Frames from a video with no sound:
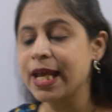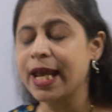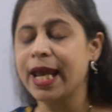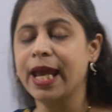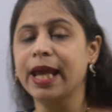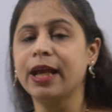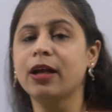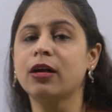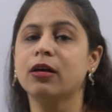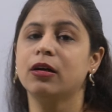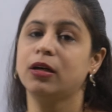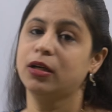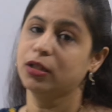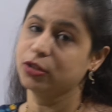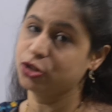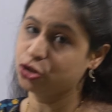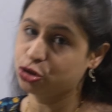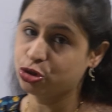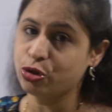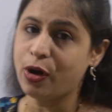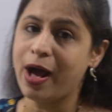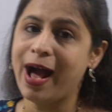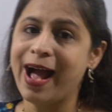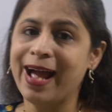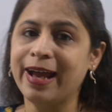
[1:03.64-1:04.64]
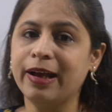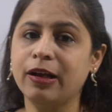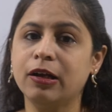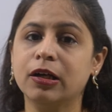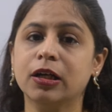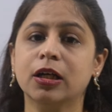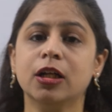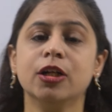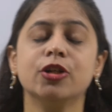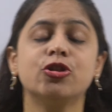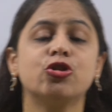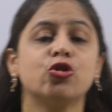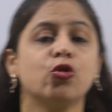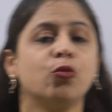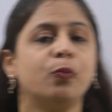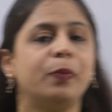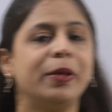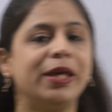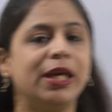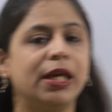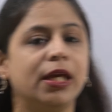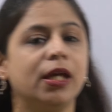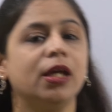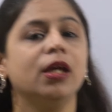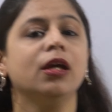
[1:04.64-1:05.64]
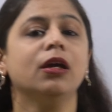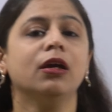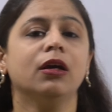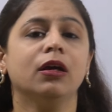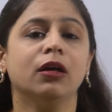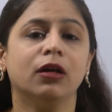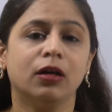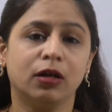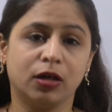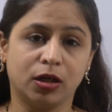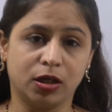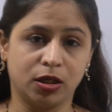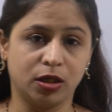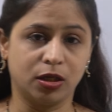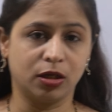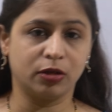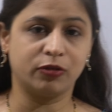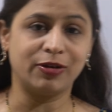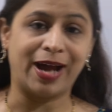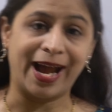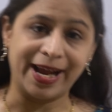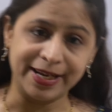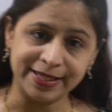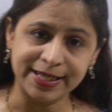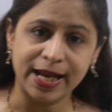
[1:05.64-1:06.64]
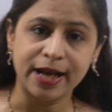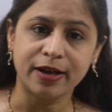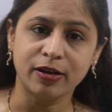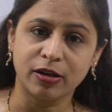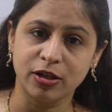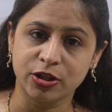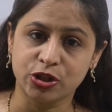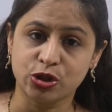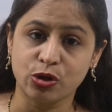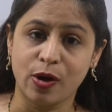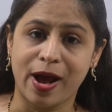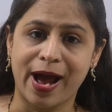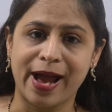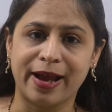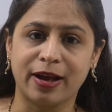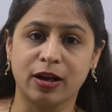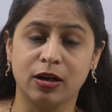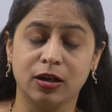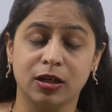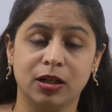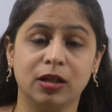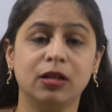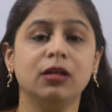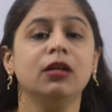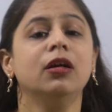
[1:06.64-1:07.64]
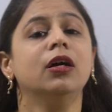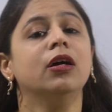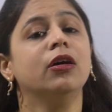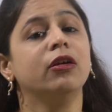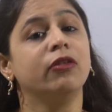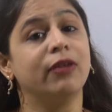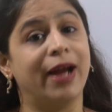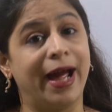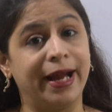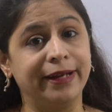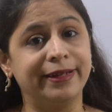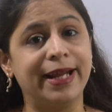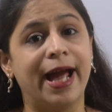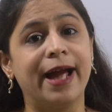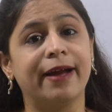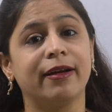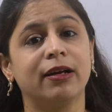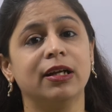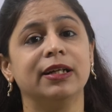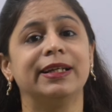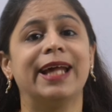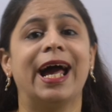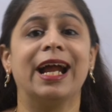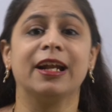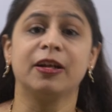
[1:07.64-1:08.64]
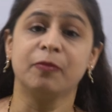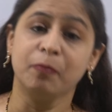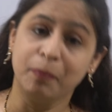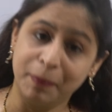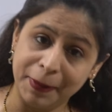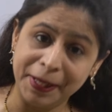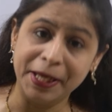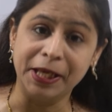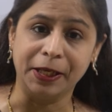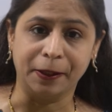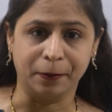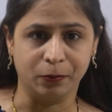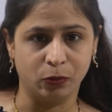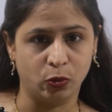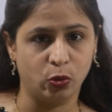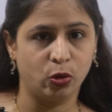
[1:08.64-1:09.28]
take a triangle to be a right angle triangle, right angled at B.